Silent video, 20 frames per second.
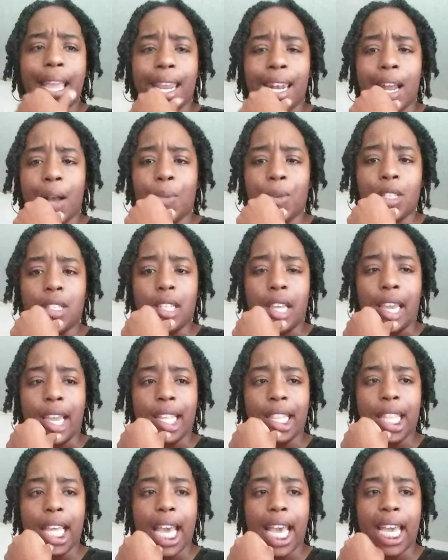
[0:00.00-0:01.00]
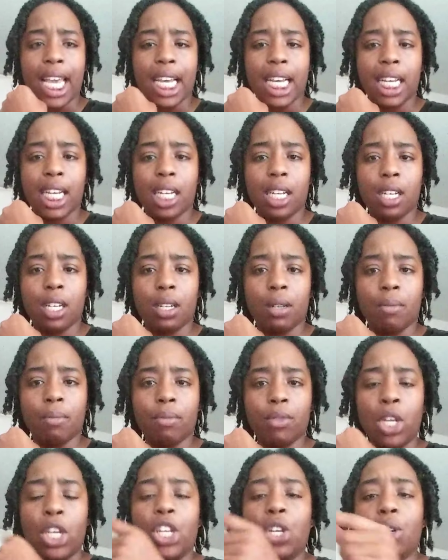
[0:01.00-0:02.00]
and I was saying that um
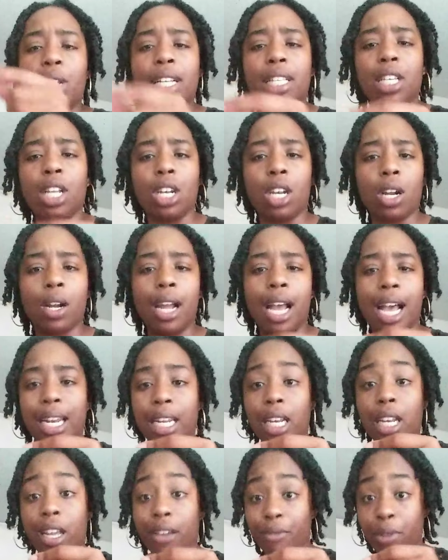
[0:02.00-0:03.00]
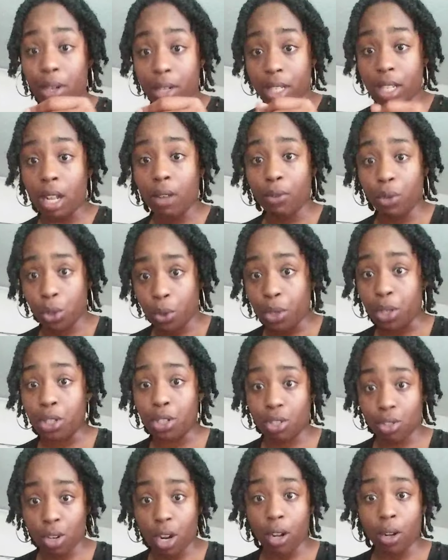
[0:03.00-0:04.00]
you need to learn how to love yourself during the
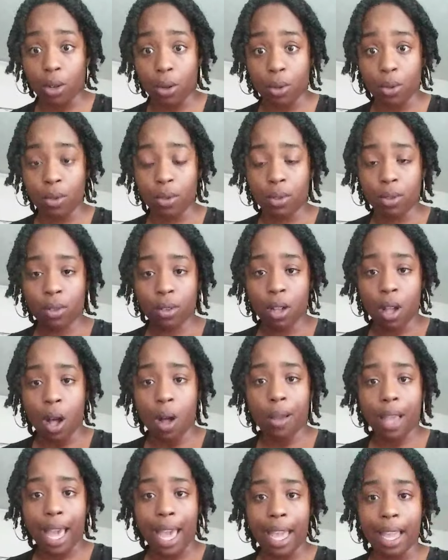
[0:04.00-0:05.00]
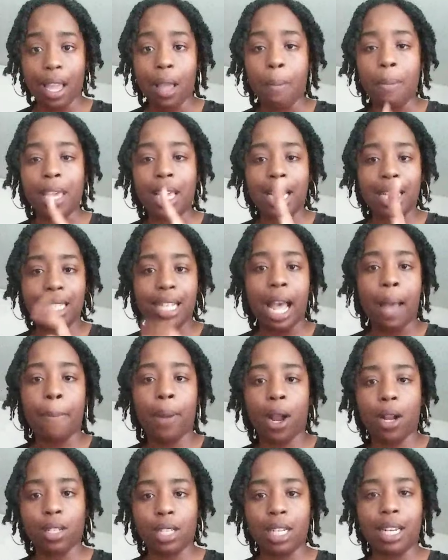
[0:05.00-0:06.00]
struggle. Okay? Because that
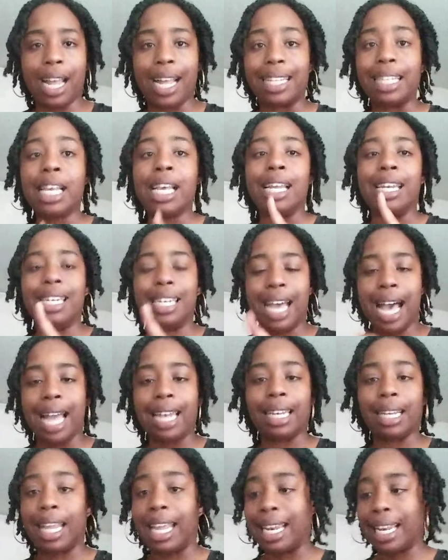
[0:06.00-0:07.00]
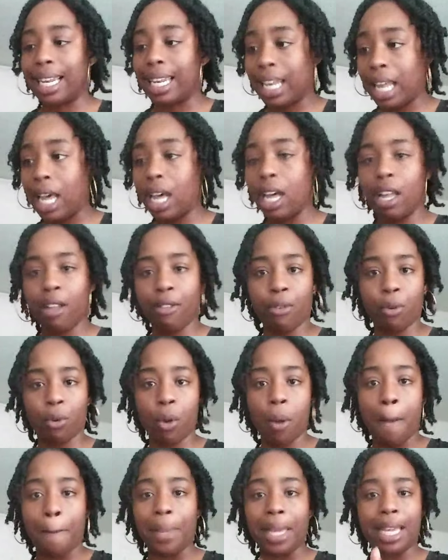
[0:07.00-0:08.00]
person that's not getting love
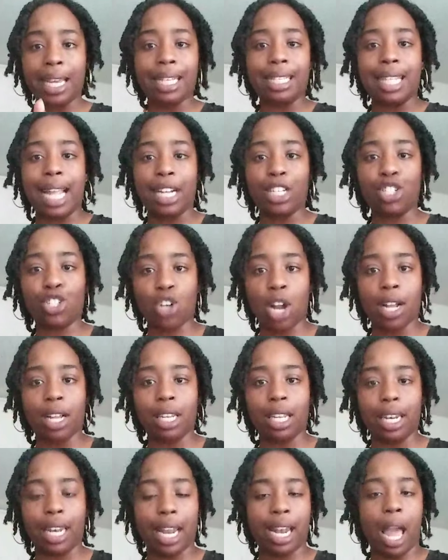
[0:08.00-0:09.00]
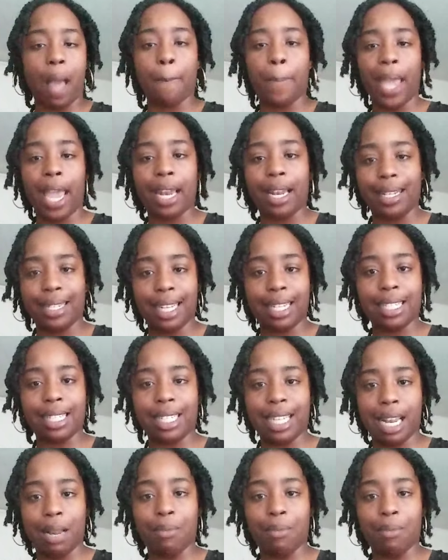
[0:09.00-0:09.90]
because they are struggling they're not paying attention to